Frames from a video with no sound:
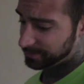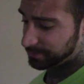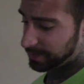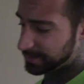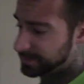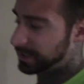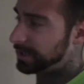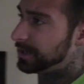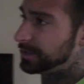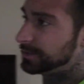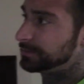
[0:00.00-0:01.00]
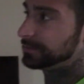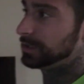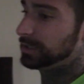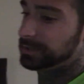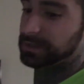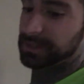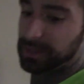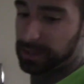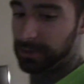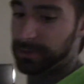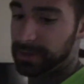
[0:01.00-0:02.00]
Last night, uh, Jessica and
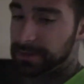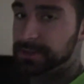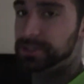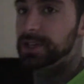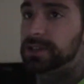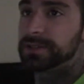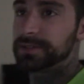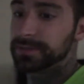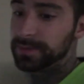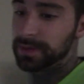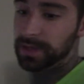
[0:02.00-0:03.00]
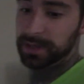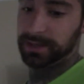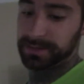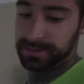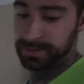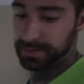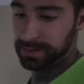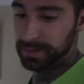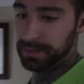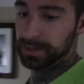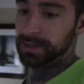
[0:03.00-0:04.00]
I went out to Cheddar's, we ate,
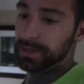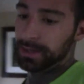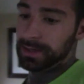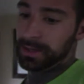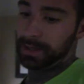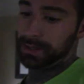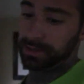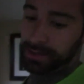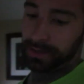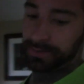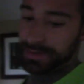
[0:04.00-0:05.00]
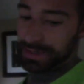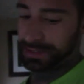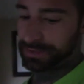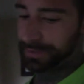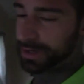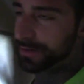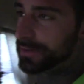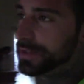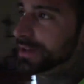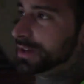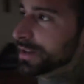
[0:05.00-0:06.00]
had good conversation about
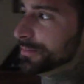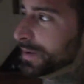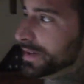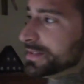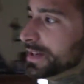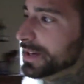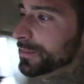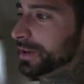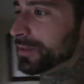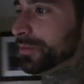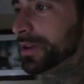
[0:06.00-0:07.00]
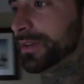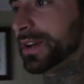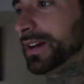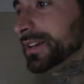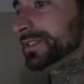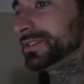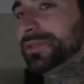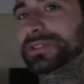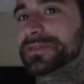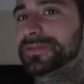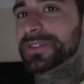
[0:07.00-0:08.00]
everything, and then by the time, like, when I went out, I just
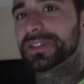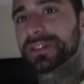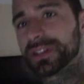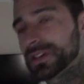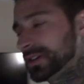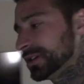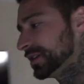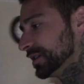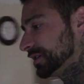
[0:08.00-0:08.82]
wasn't feeling good.